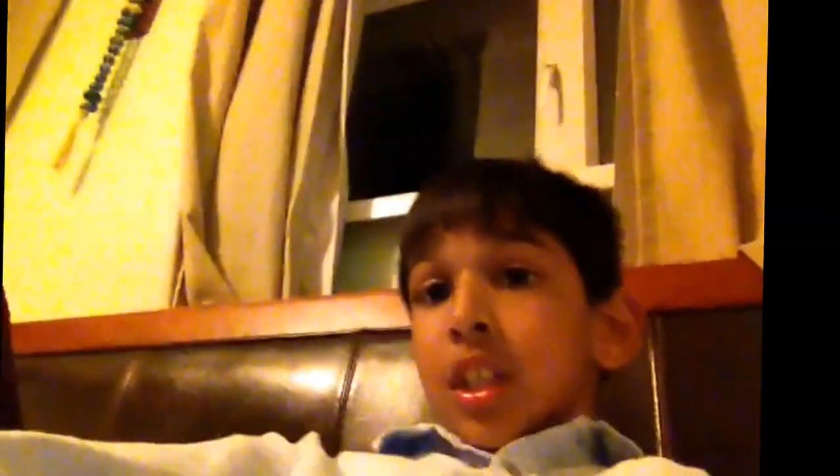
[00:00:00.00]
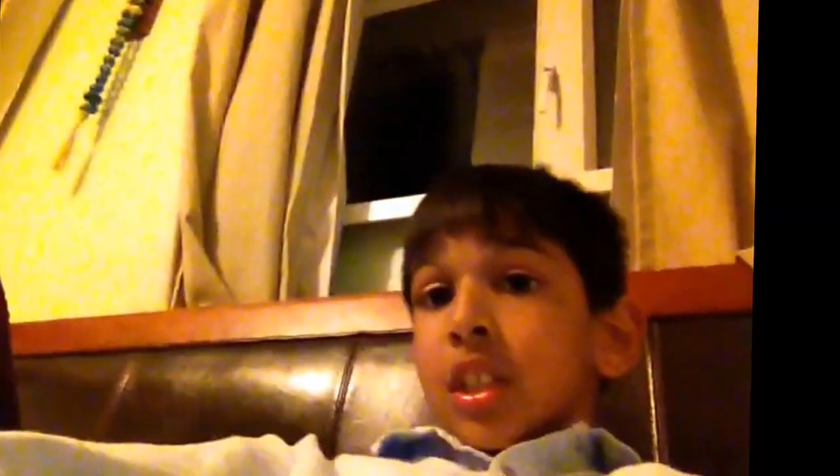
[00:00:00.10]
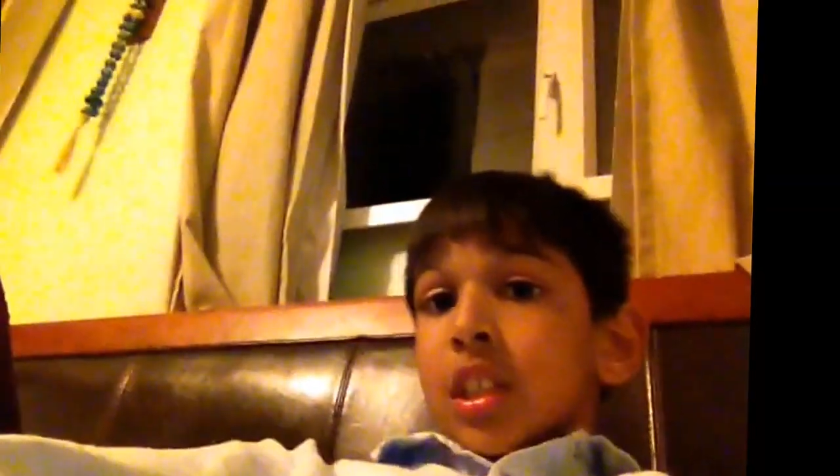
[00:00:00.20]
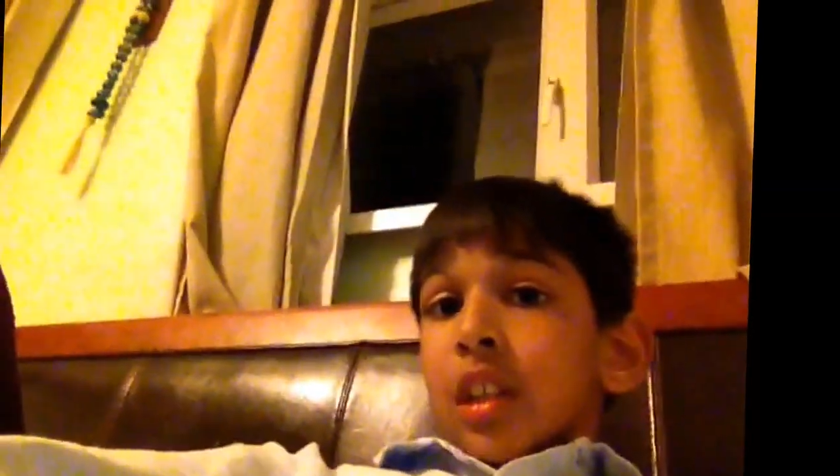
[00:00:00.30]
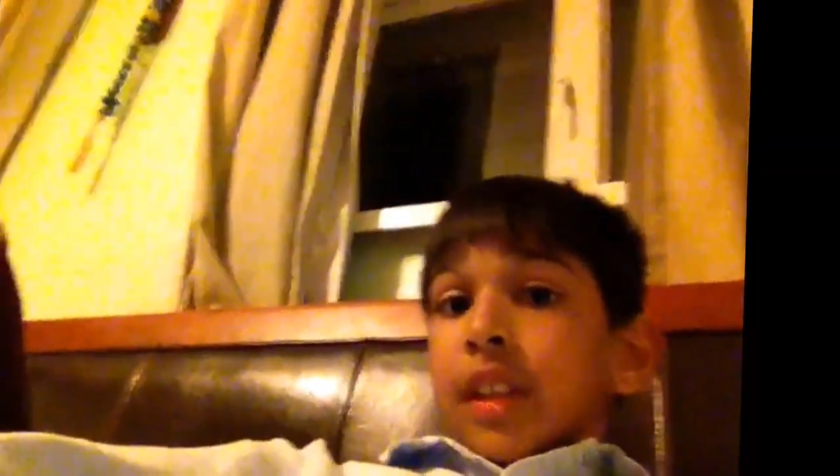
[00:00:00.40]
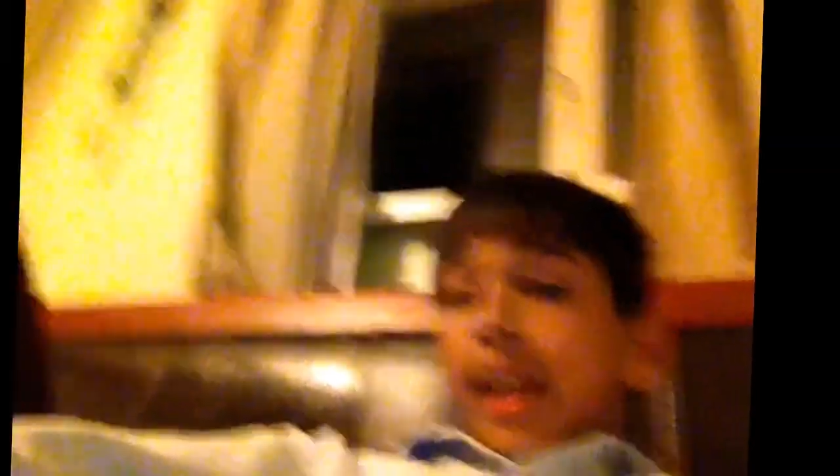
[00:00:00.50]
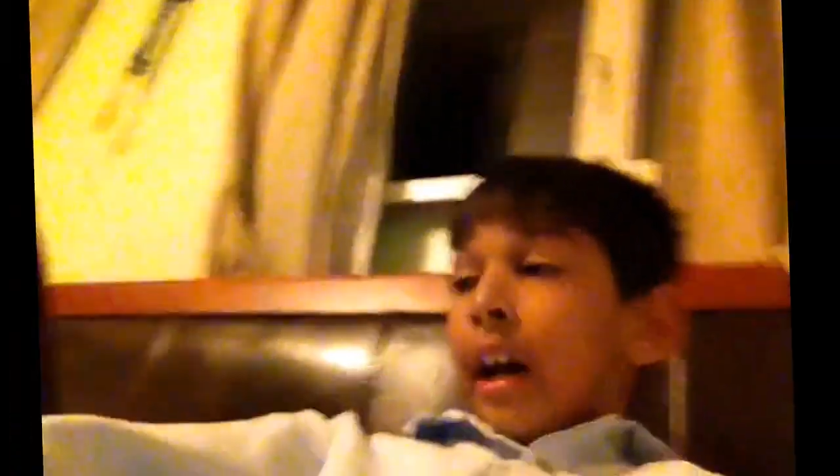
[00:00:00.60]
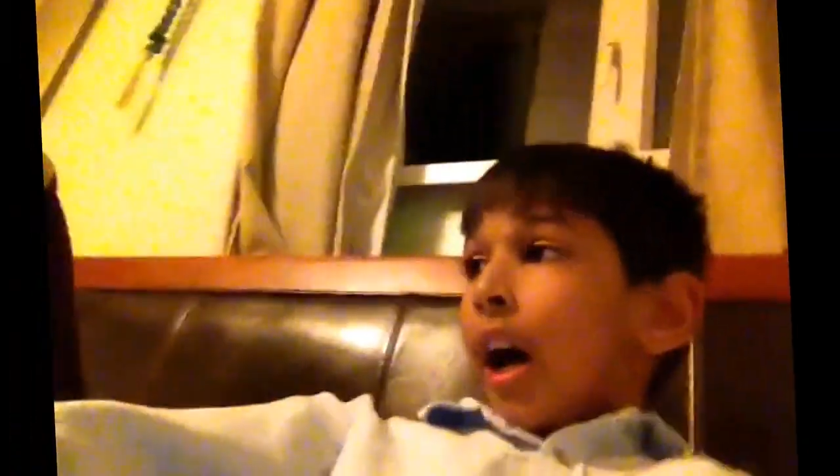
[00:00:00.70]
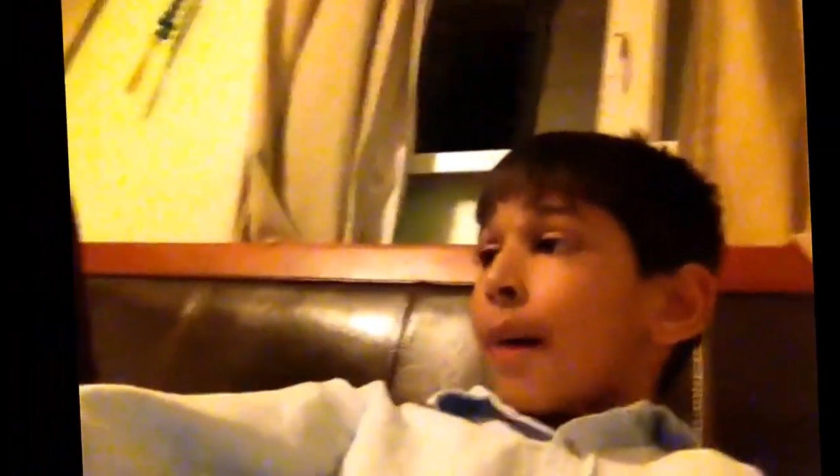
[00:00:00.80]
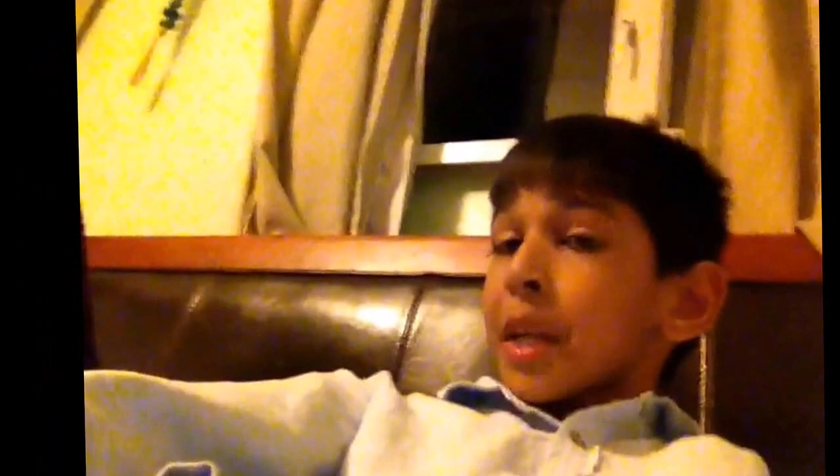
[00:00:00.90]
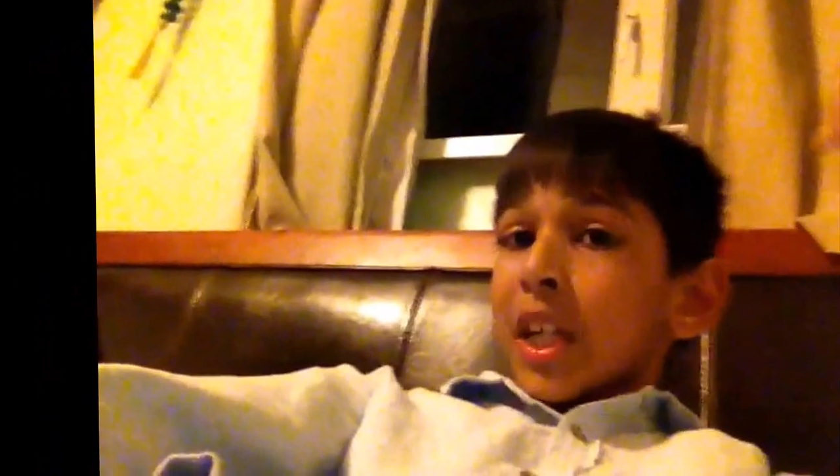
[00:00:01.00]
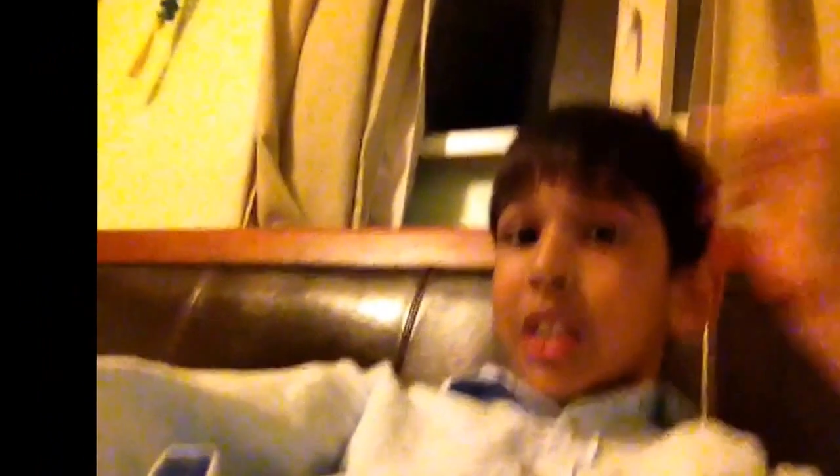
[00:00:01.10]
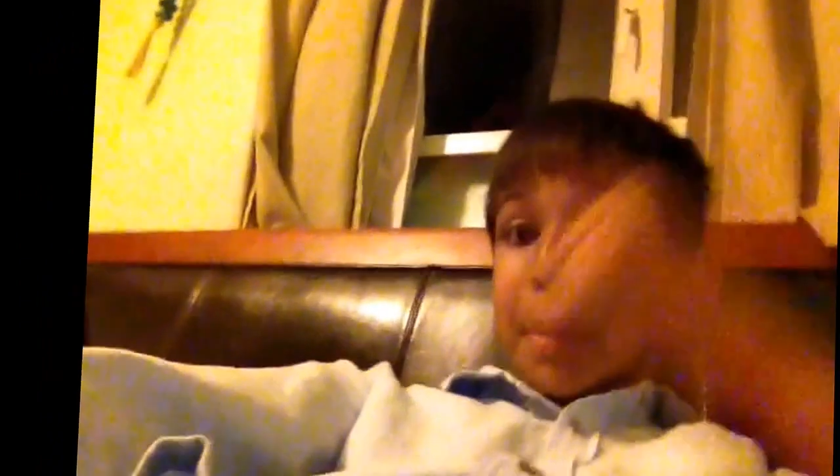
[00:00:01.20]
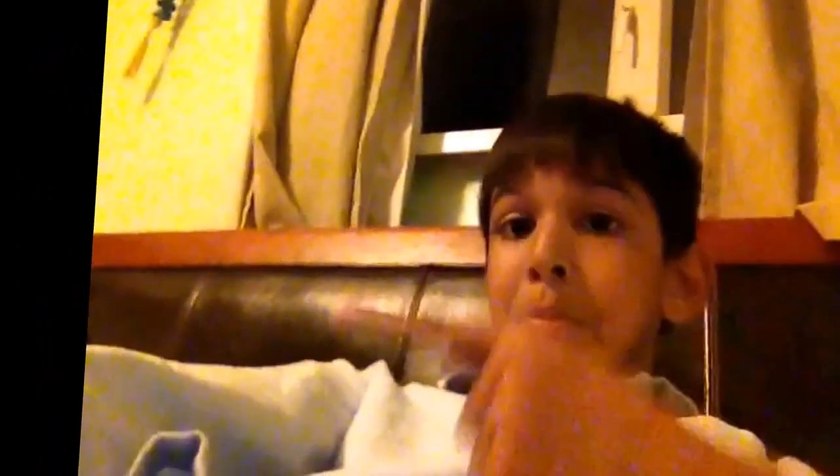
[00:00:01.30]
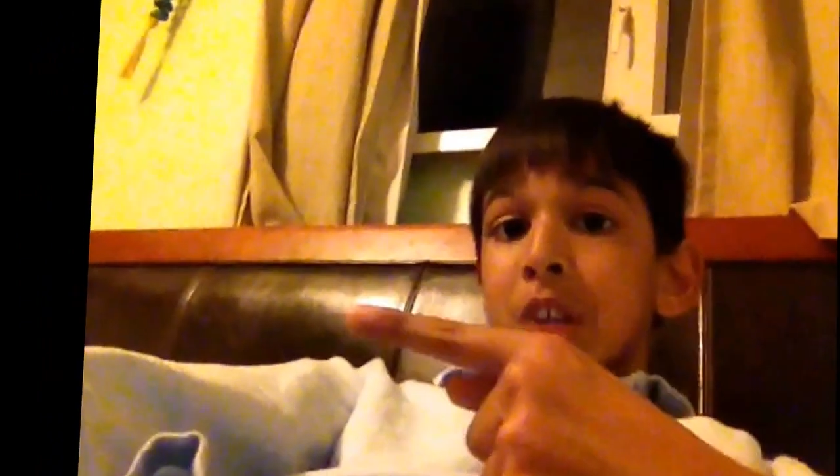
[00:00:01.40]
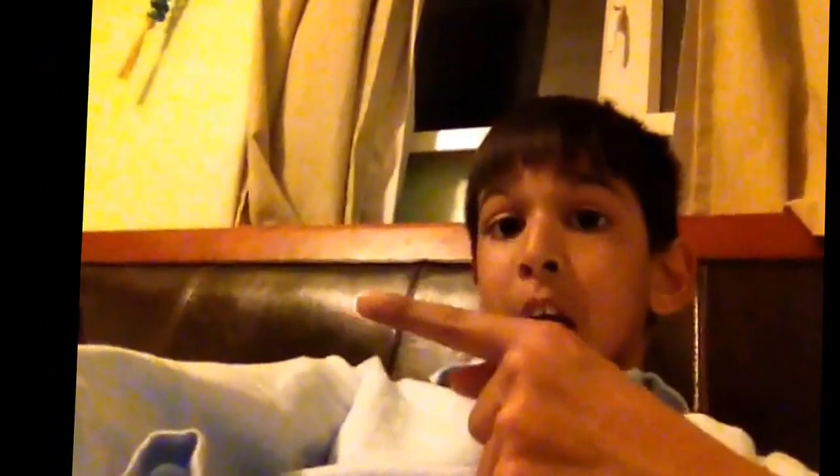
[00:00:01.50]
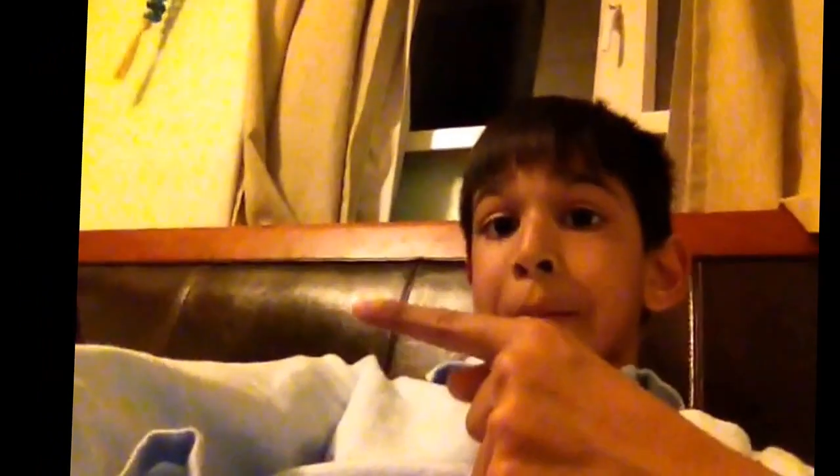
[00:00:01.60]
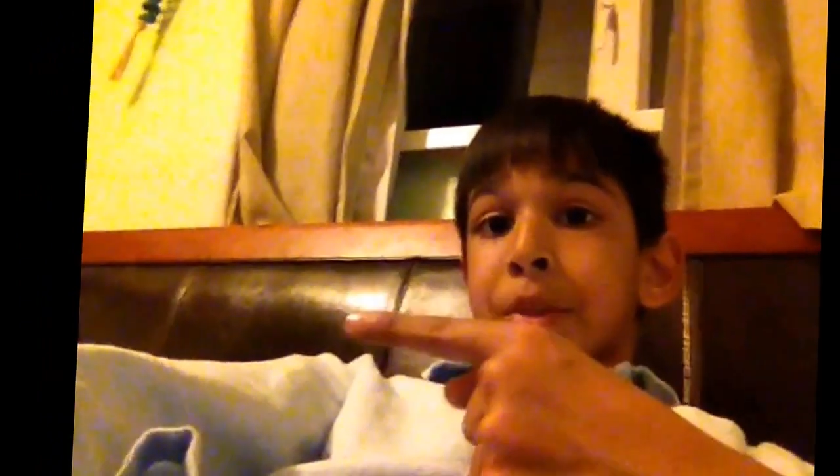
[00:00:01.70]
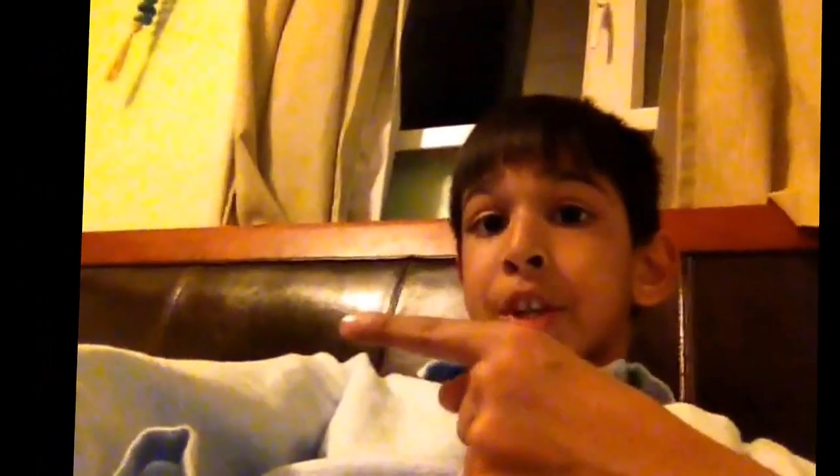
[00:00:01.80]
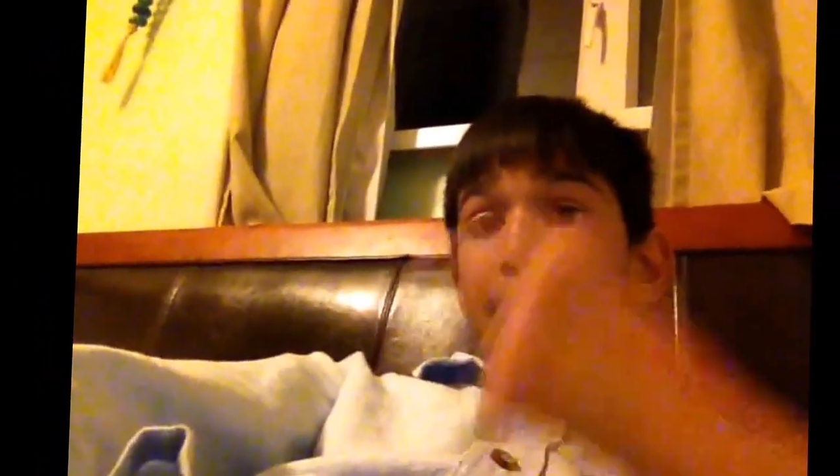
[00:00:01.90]
So yeah, I'm gonna subscribe to
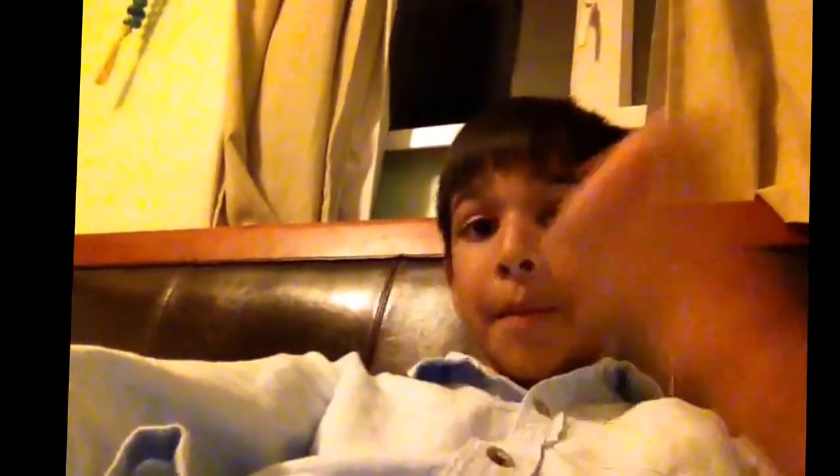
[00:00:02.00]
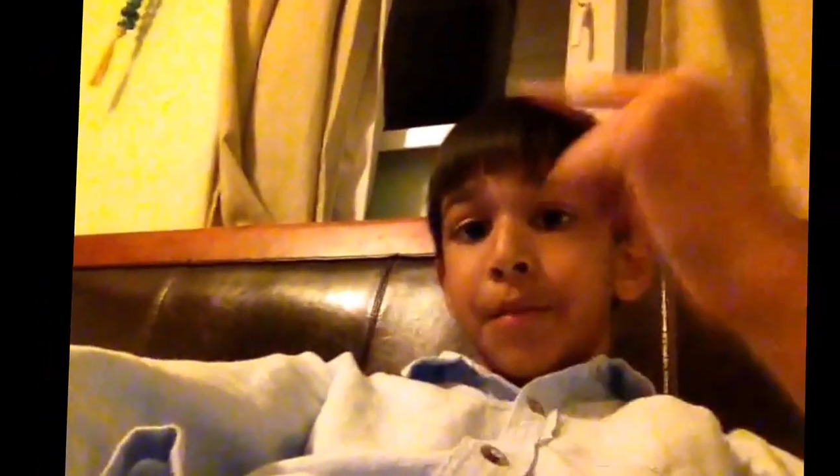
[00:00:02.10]
him,